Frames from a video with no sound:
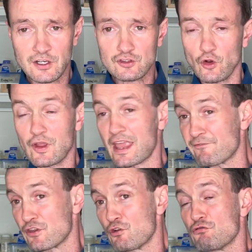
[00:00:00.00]
So
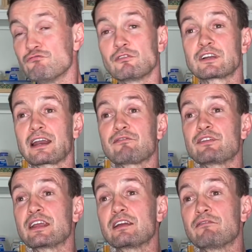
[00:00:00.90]
if you kind of
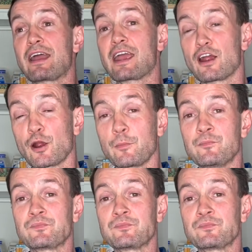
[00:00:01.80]
think of air